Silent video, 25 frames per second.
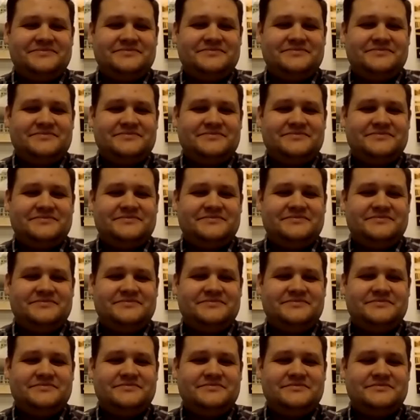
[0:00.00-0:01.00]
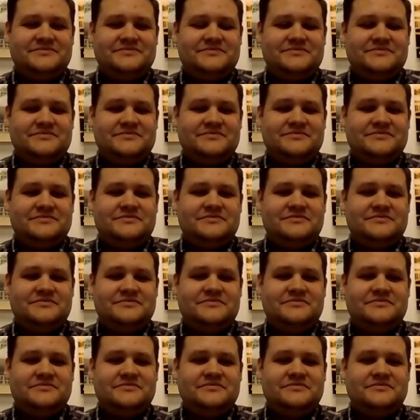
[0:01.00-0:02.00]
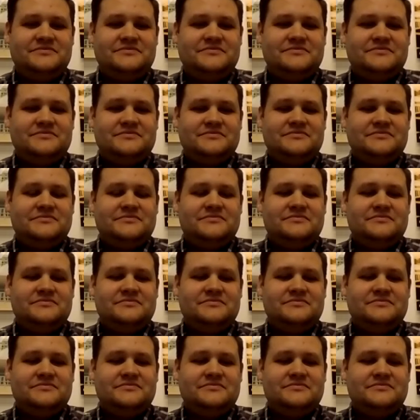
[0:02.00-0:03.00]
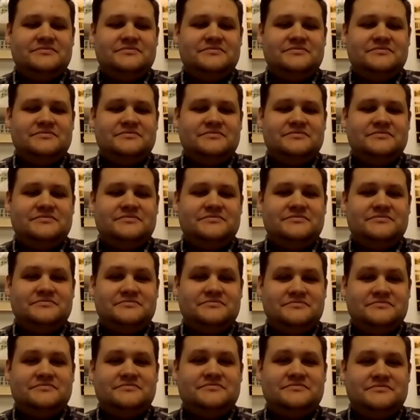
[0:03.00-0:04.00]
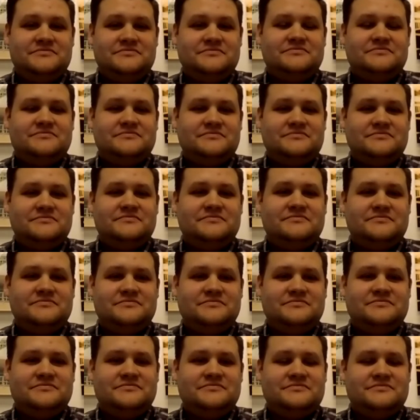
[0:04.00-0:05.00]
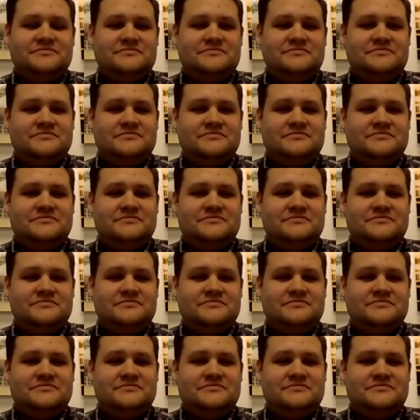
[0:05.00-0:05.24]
The person shown says nothing.